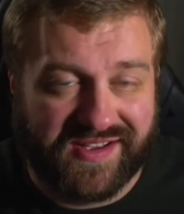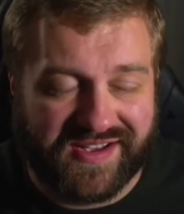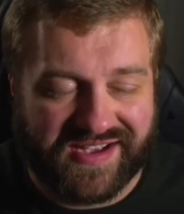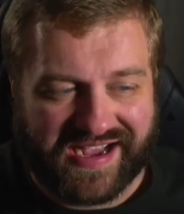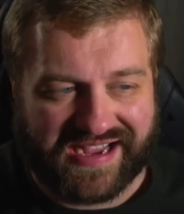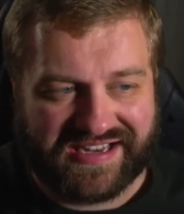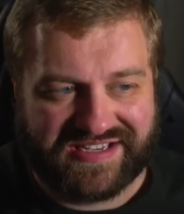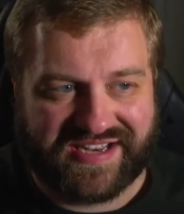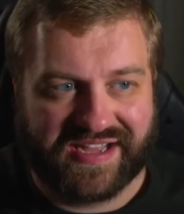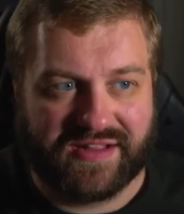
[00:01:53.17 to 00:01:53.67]

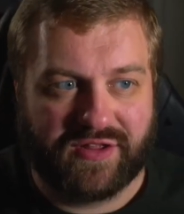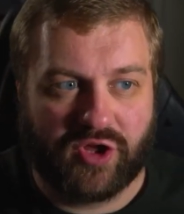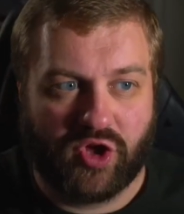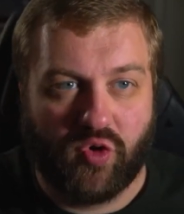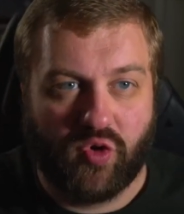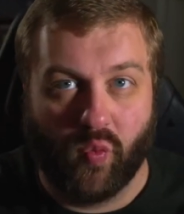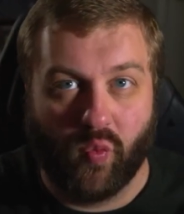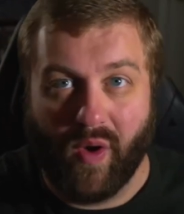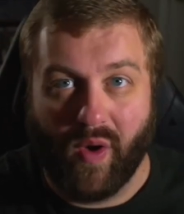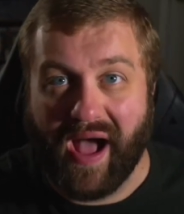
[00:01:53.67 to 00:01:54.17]
in telling
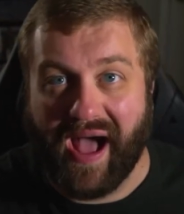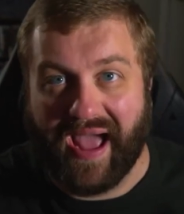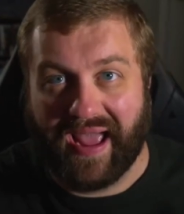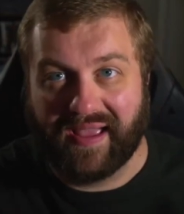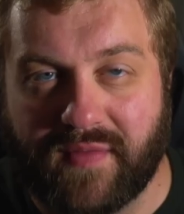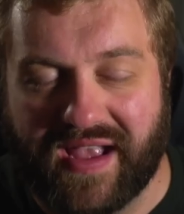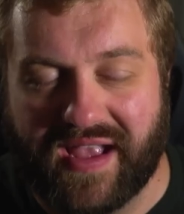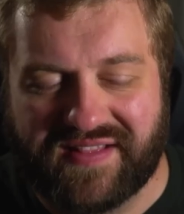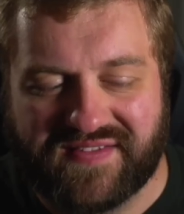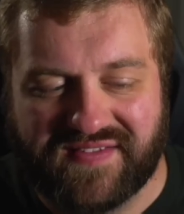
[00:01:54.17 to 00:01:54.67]
you why.
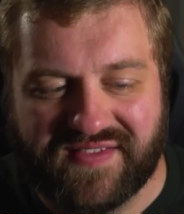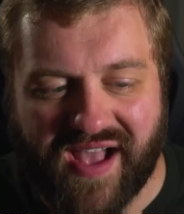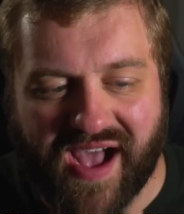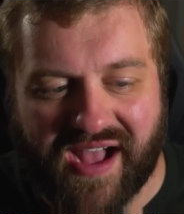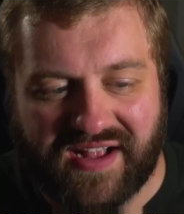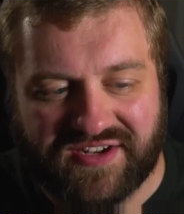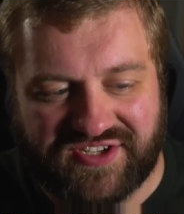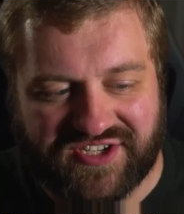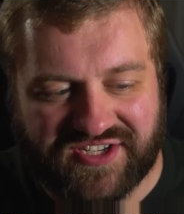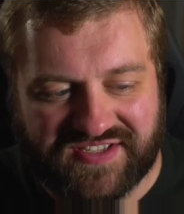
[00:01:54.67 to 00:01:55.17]
It's
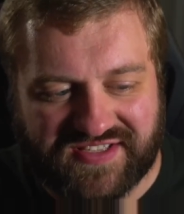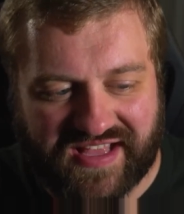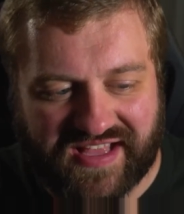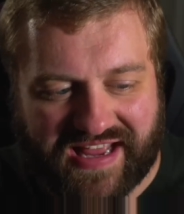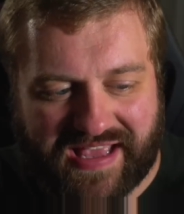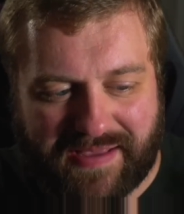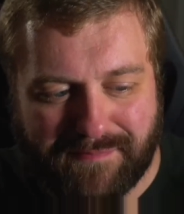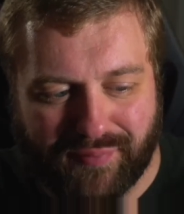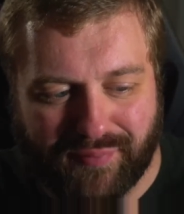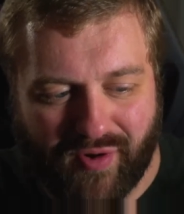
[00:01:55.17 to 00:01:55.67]
not just that
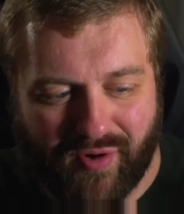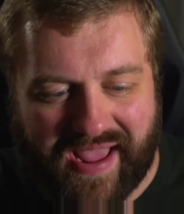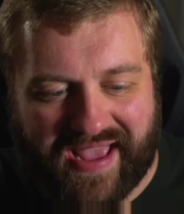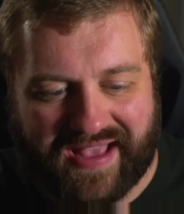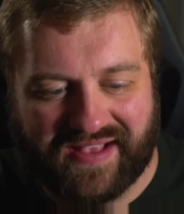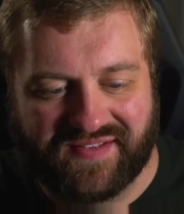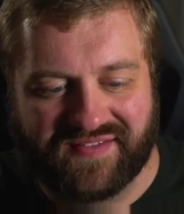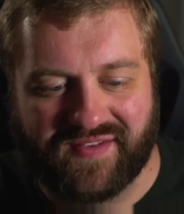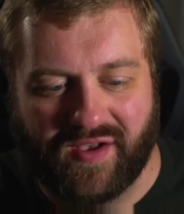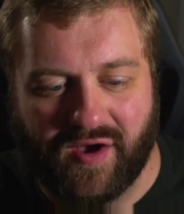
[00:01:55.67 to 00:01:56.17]
he
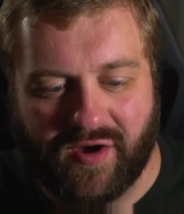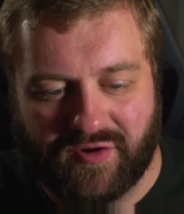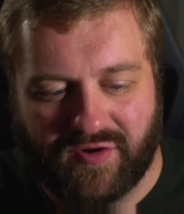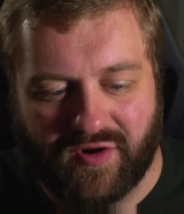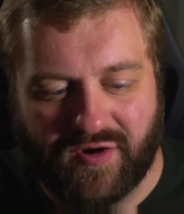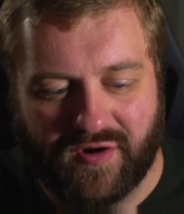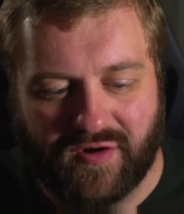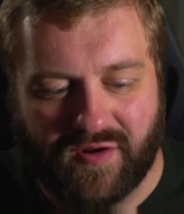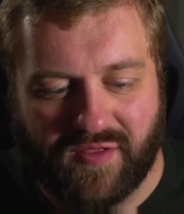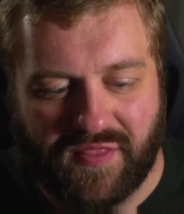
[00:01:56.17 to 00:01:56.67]
breaks
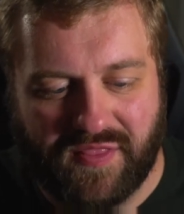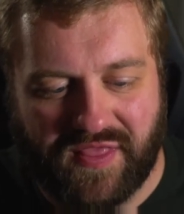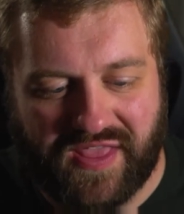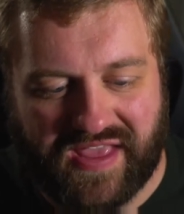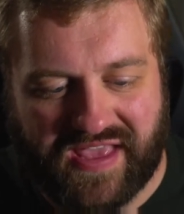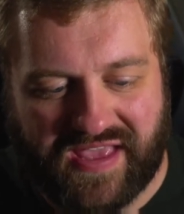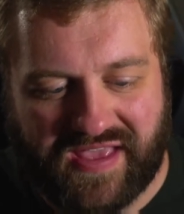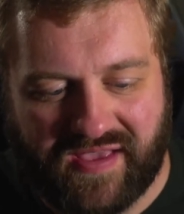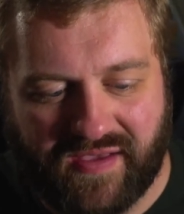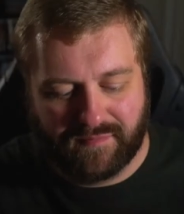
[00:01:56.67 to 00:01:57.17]
under
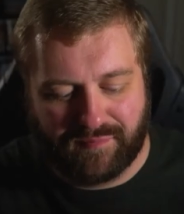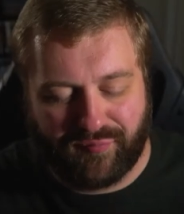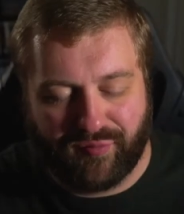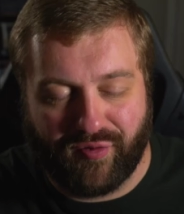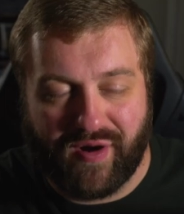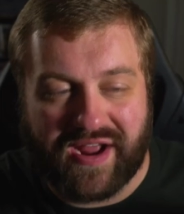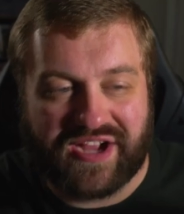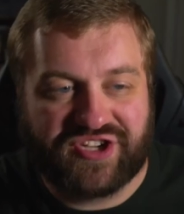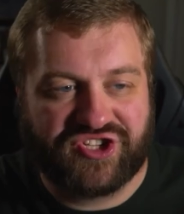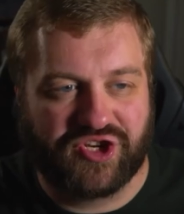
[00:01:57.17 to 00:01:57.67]
the
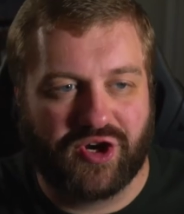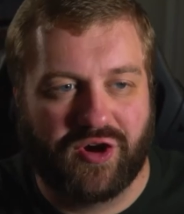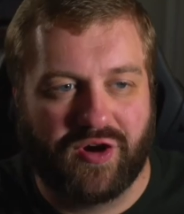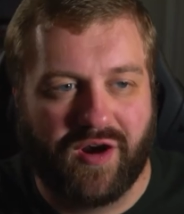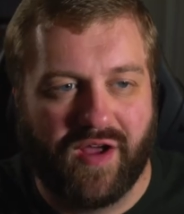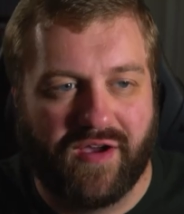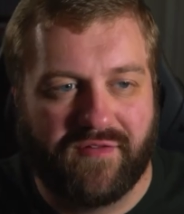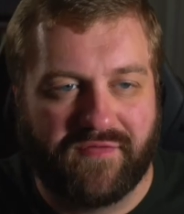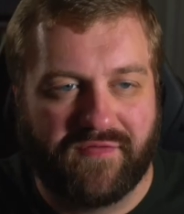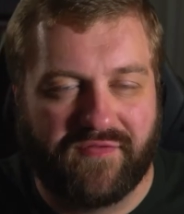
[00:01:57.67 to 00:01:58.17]
pressure
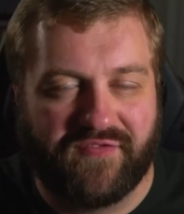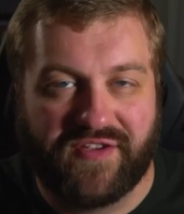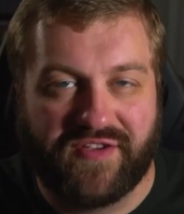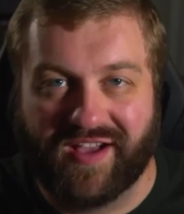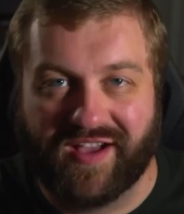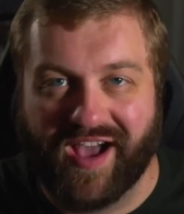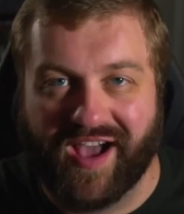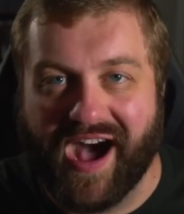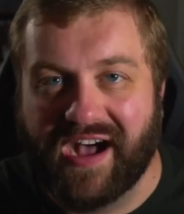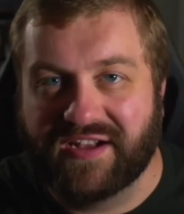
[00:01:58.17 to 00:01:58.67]
of
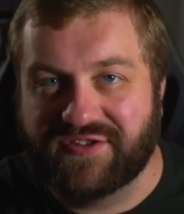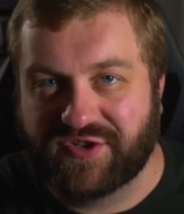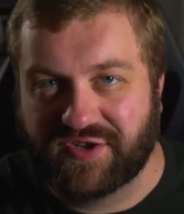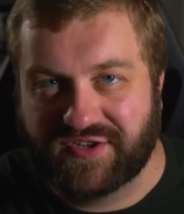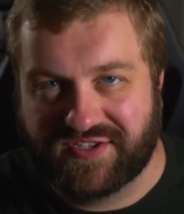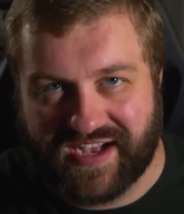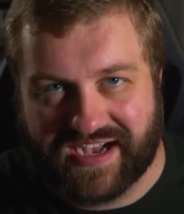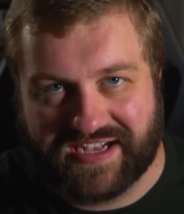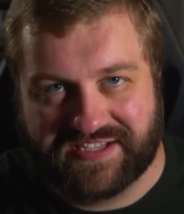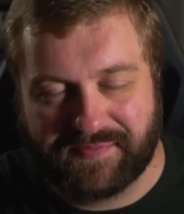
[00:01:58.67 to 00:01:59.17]
feeling
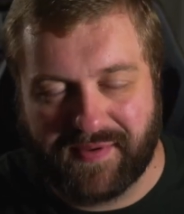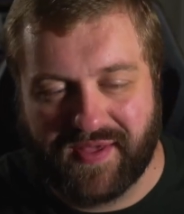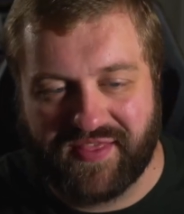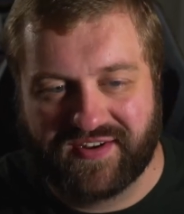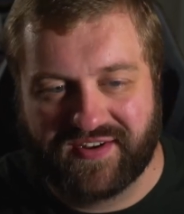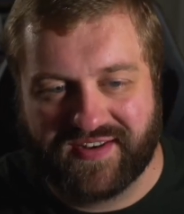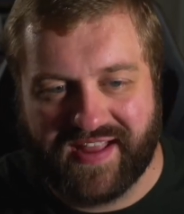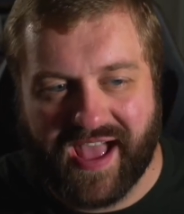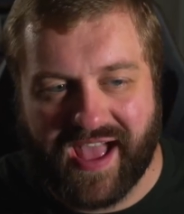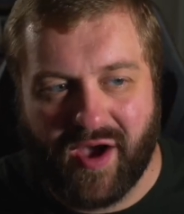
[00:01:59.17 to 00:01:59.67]
ostracized by
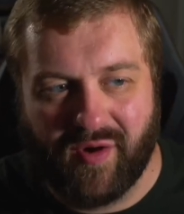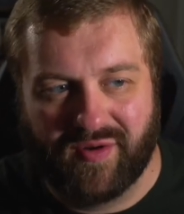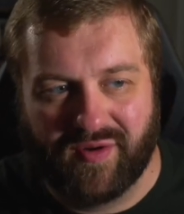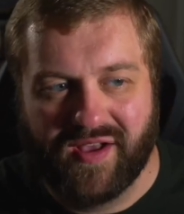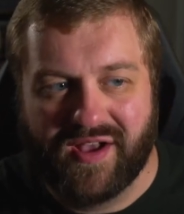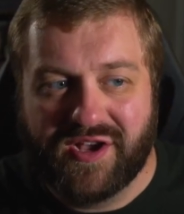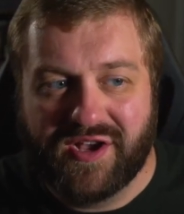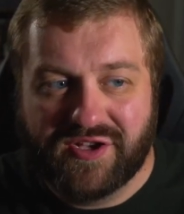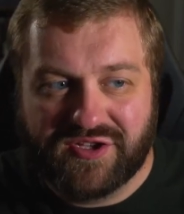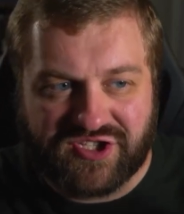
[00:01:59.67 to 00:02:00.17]
the town.
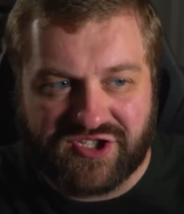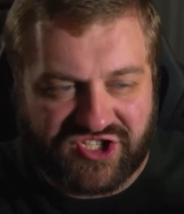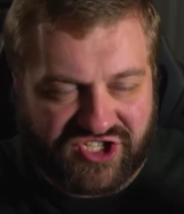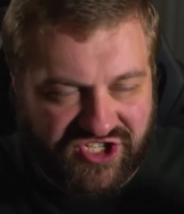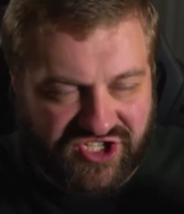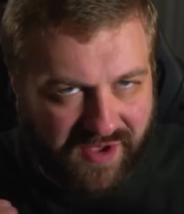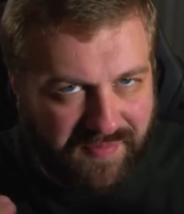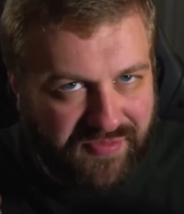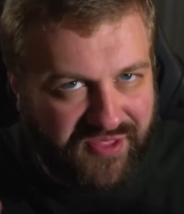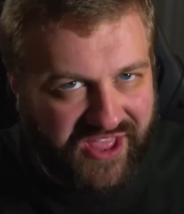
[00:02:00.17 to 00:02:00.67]

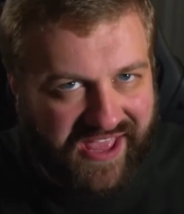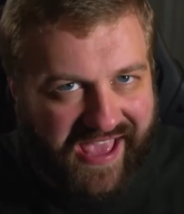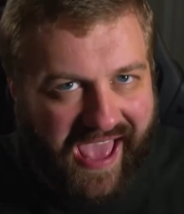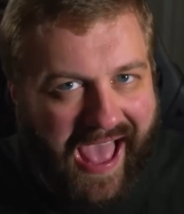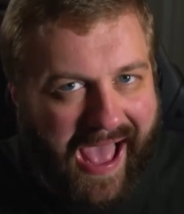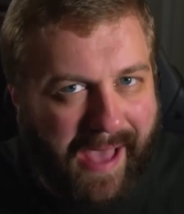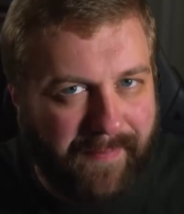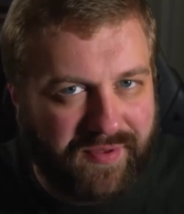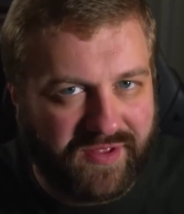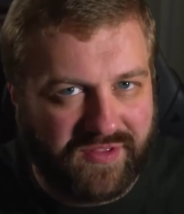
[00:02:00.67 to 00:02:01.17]
Something
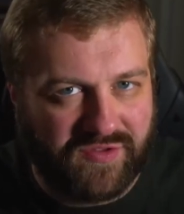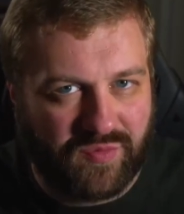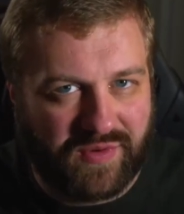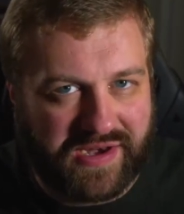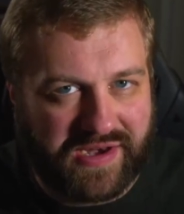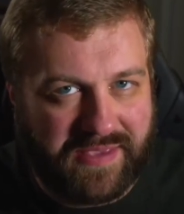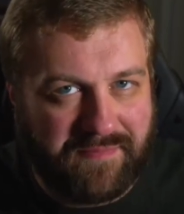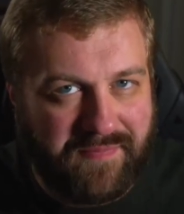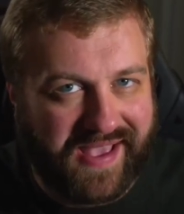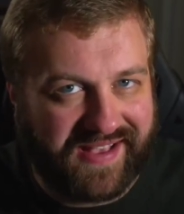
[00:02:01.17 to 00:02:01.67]
happens
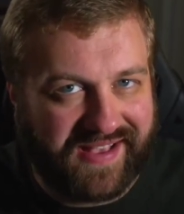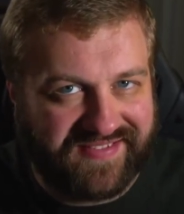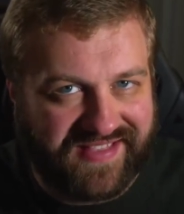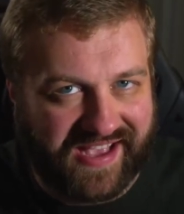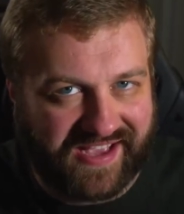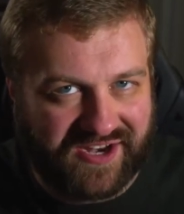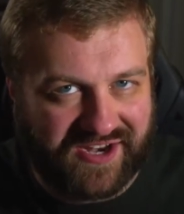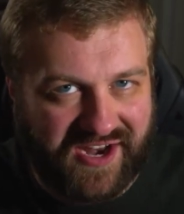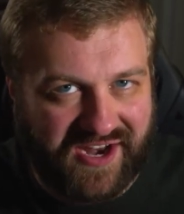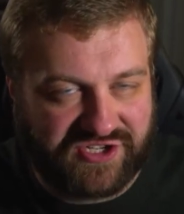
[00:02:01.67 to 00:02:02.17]
when he makes
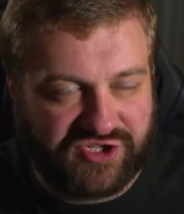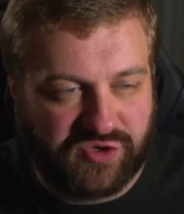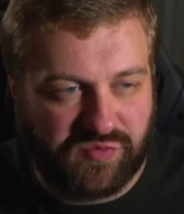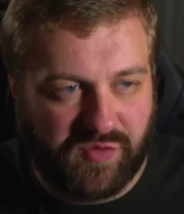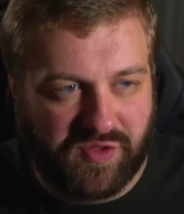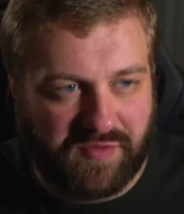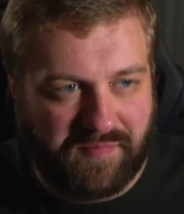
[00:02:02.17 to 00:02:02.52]
that connection with